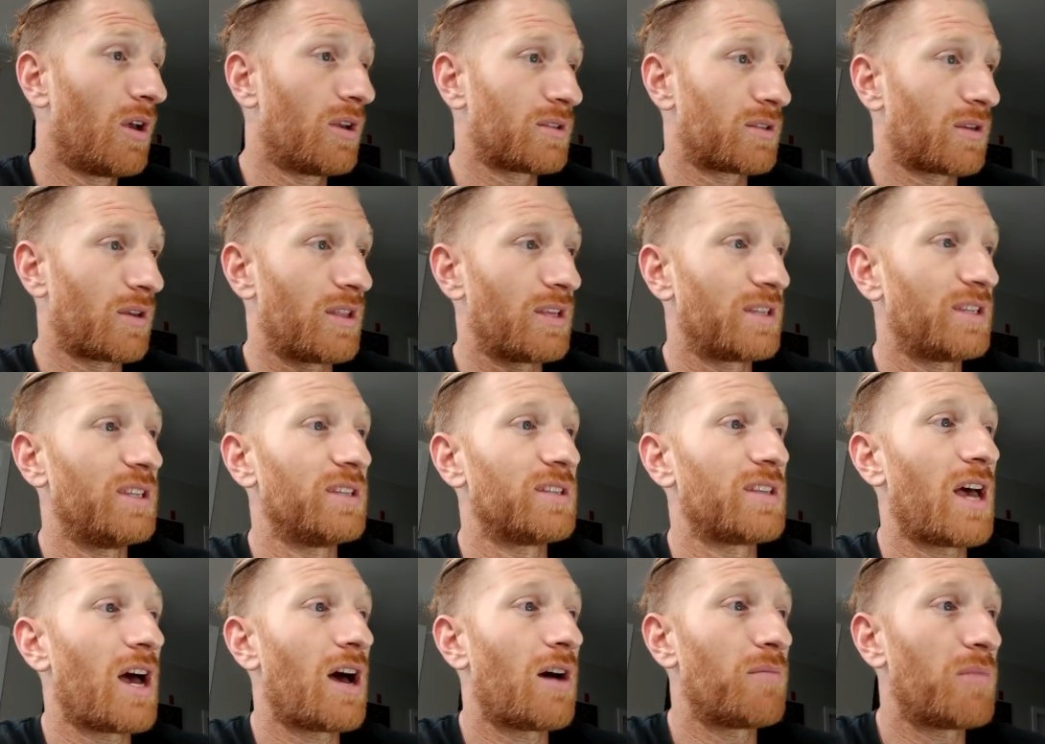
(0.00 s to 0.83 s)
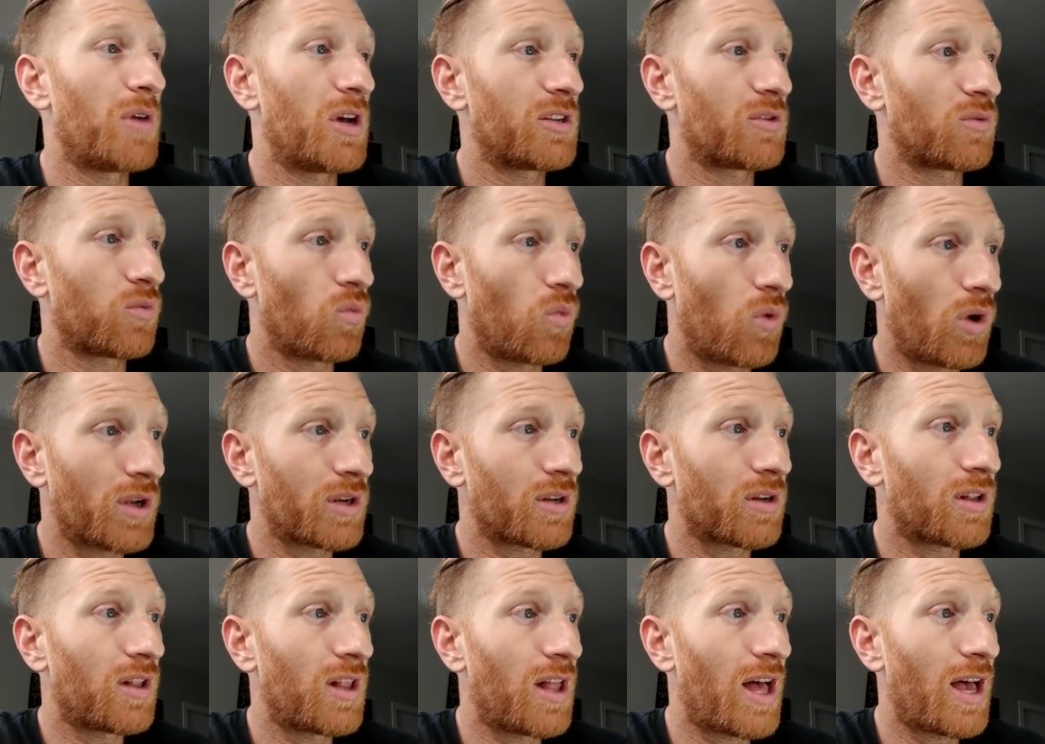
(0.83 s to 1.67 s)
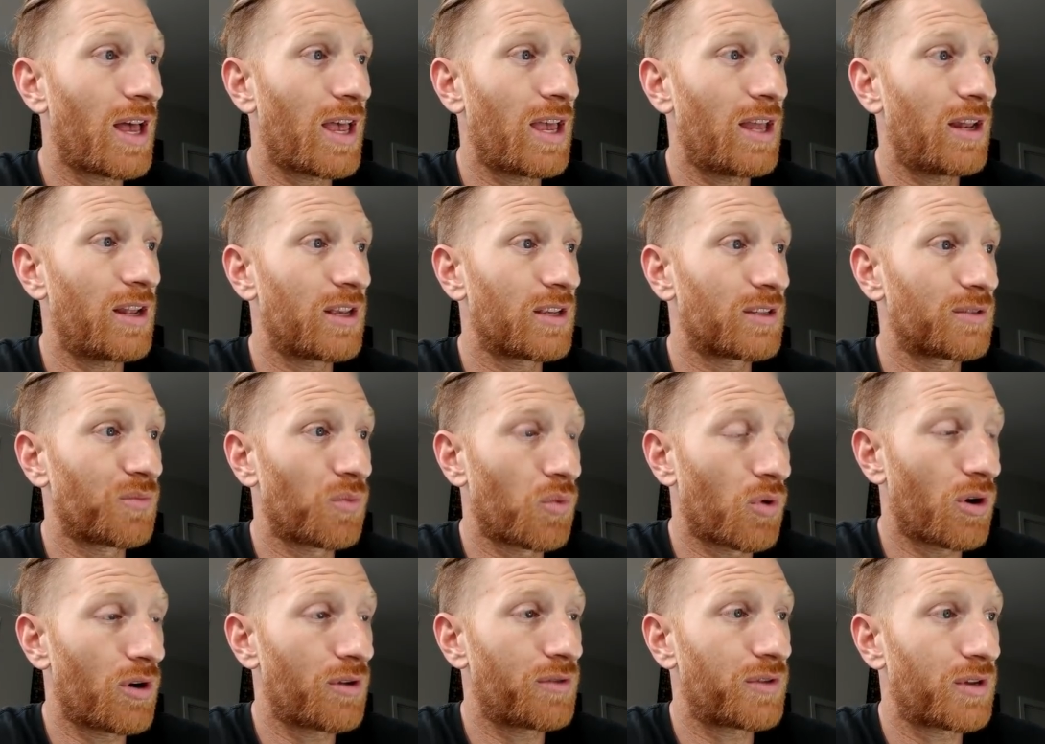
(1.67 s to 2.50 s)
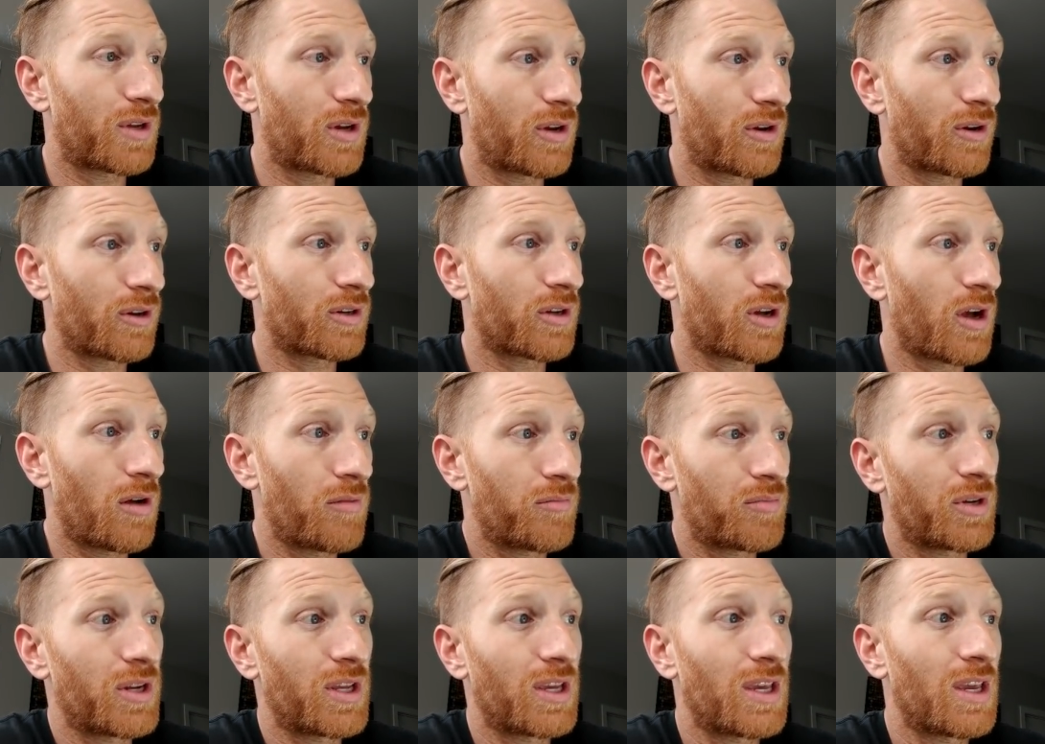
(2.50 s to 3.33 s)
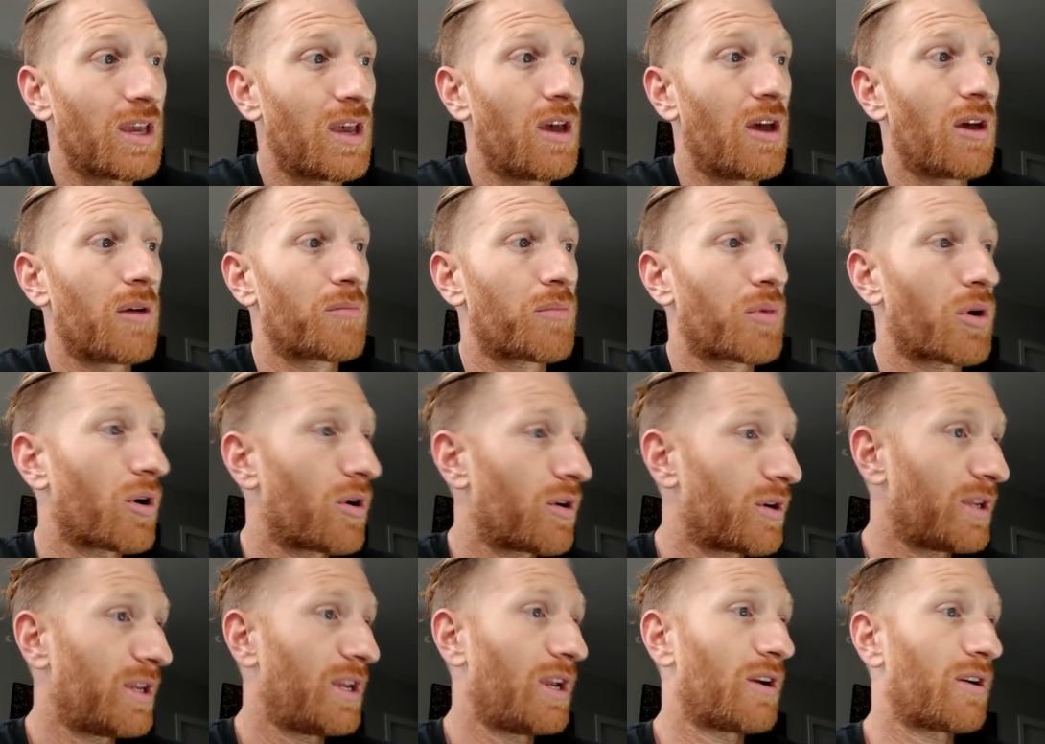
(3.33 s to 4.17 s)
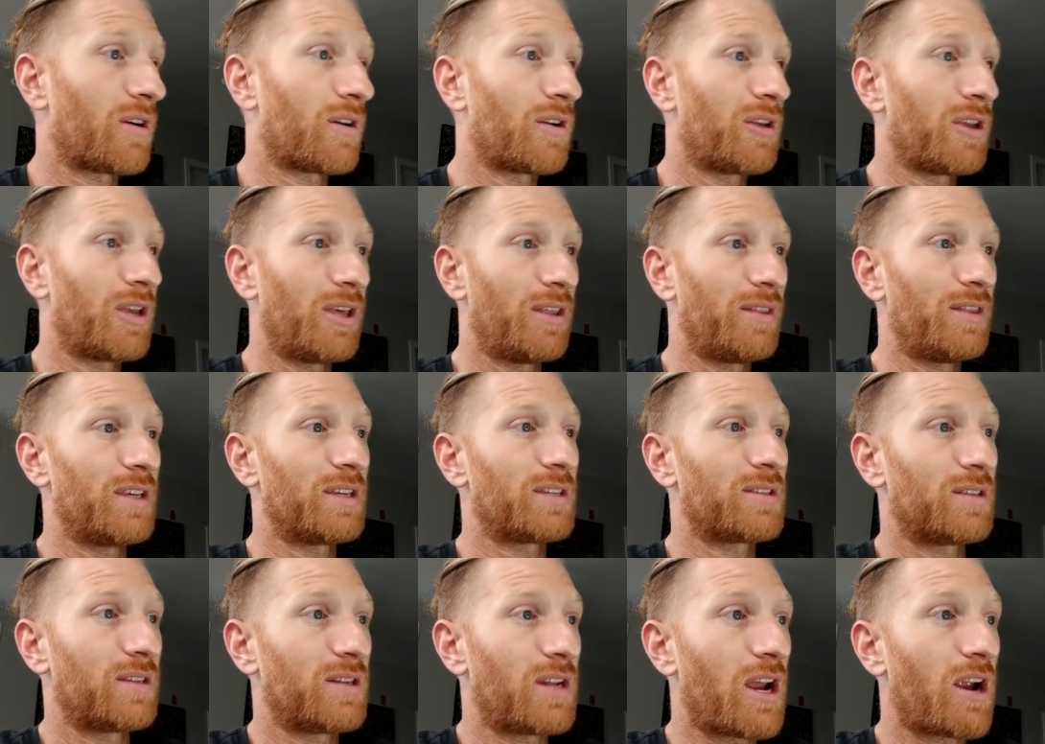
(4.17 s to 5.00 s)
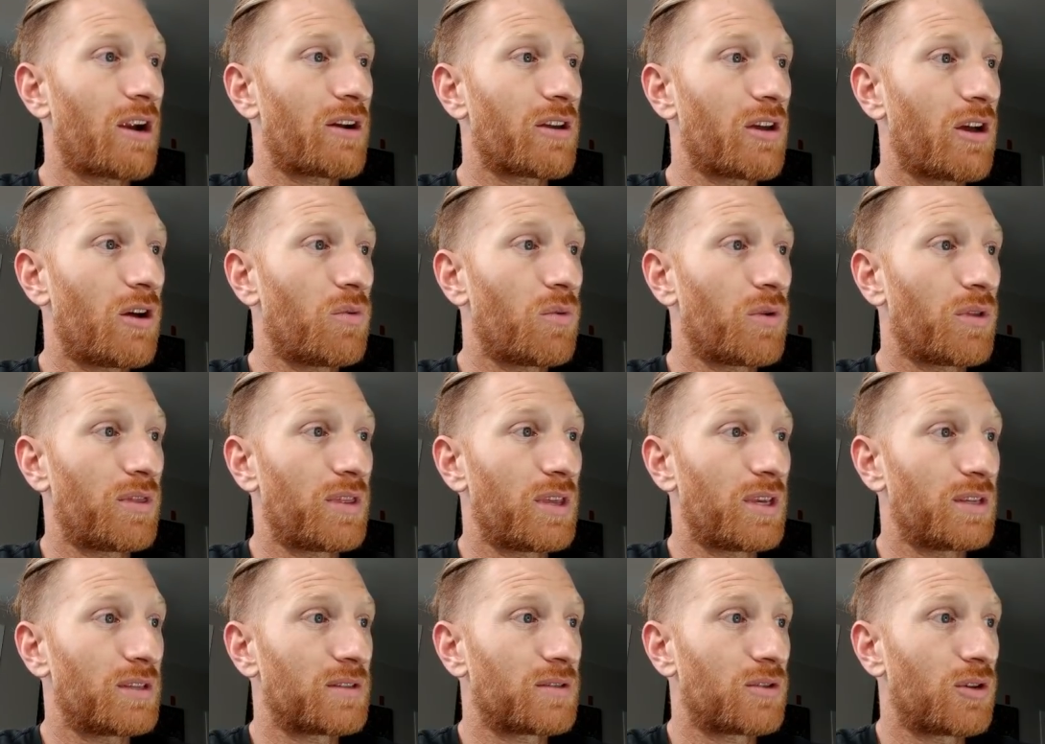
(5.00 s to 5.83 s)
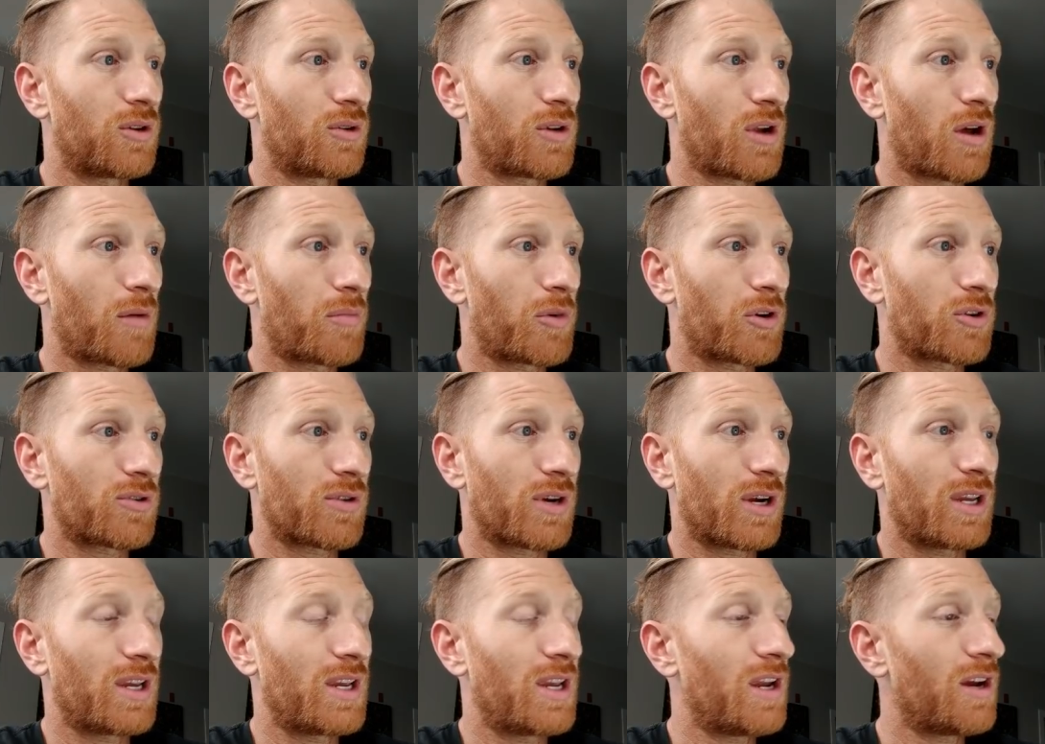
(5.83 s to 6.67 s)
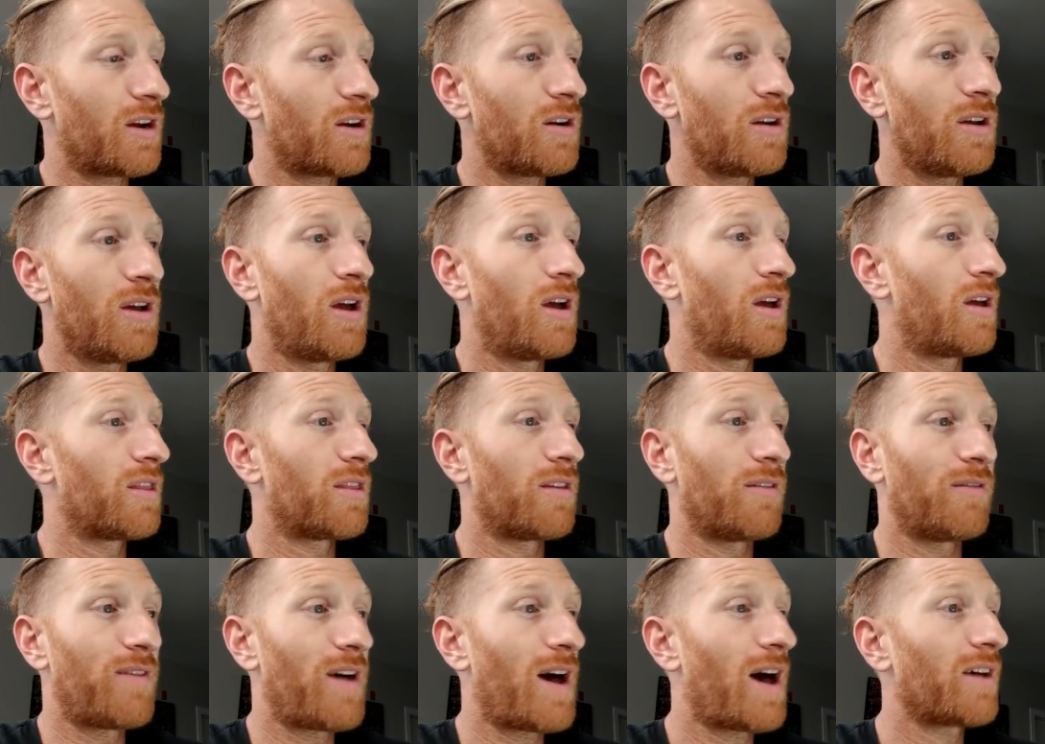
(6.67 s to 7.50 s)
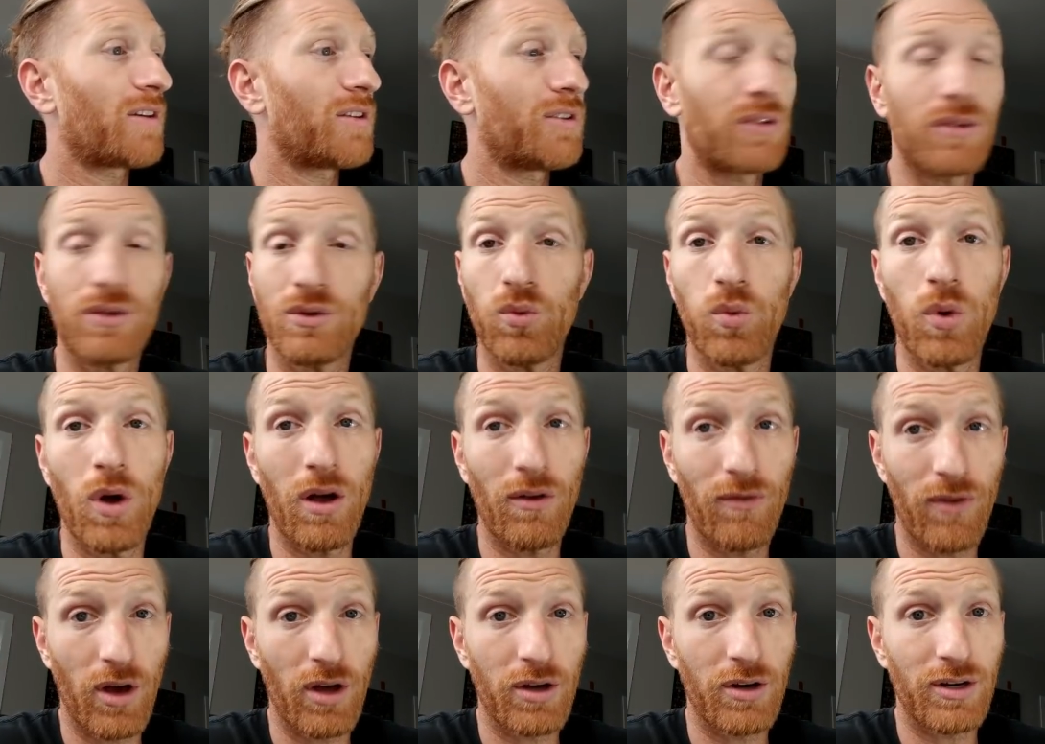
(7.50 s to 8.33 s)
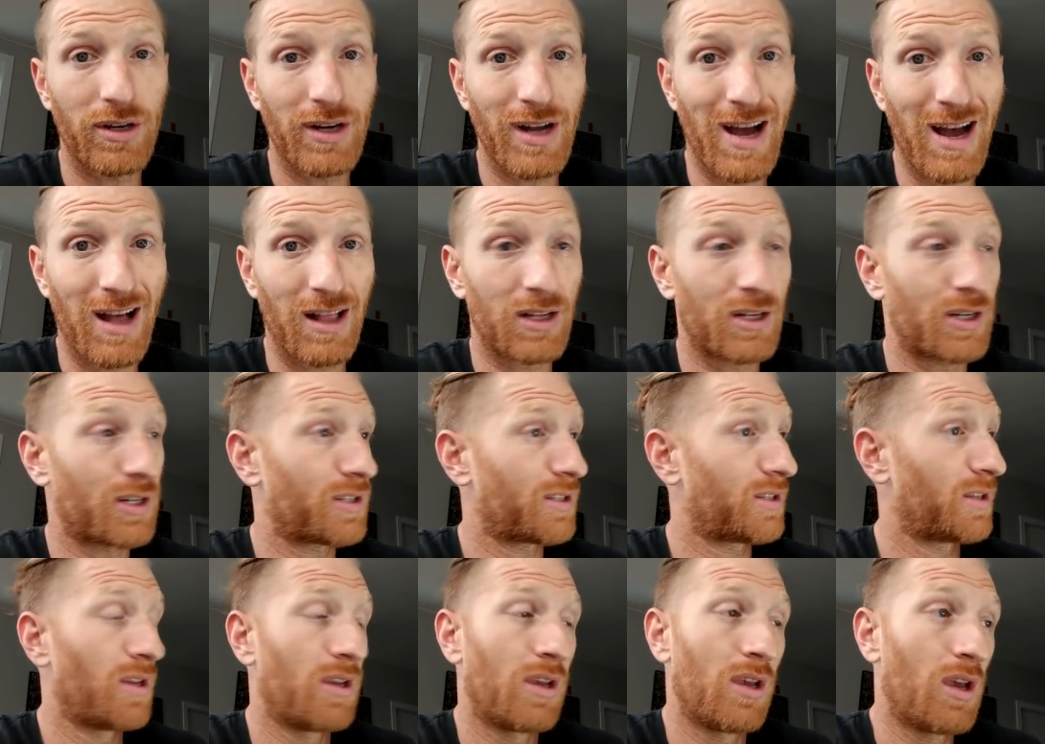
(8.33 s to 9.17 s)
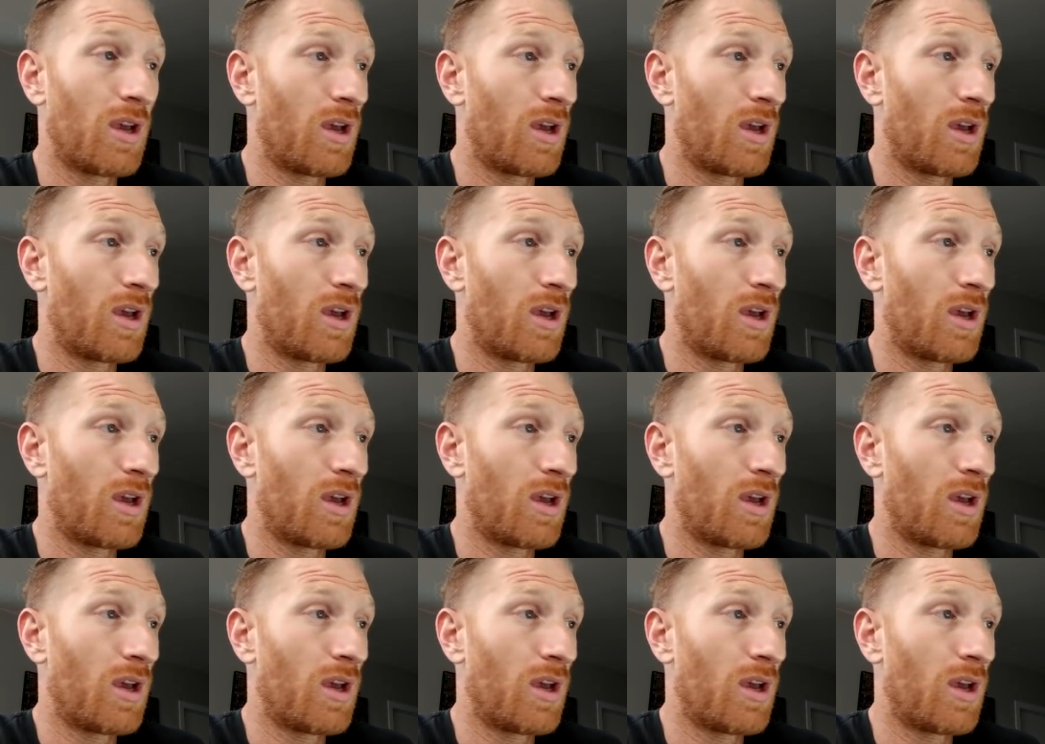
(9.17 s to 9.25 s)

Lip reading: So this is how much one client is worth to your company per year. In this scenario with these two numbers right here, the value is $1,200.